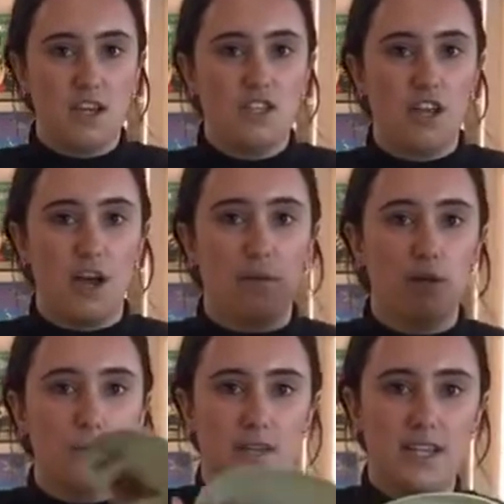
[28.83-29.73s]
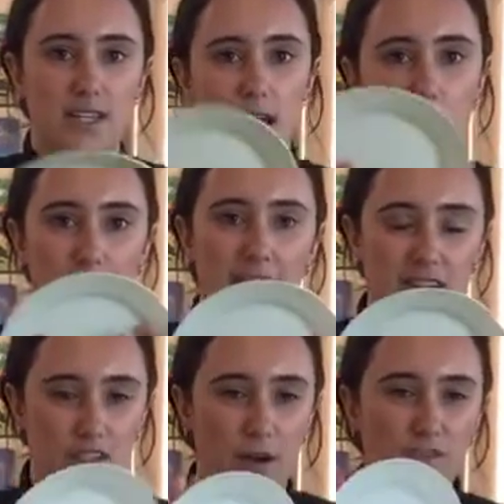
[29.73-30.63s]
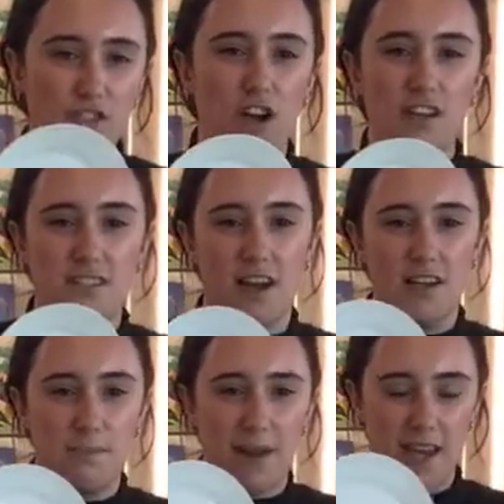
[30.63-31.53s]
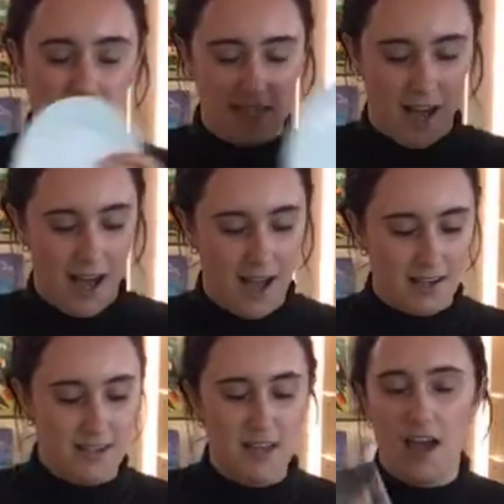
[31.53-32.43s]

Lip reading: So you'll need a plate, so I've just got a side plate and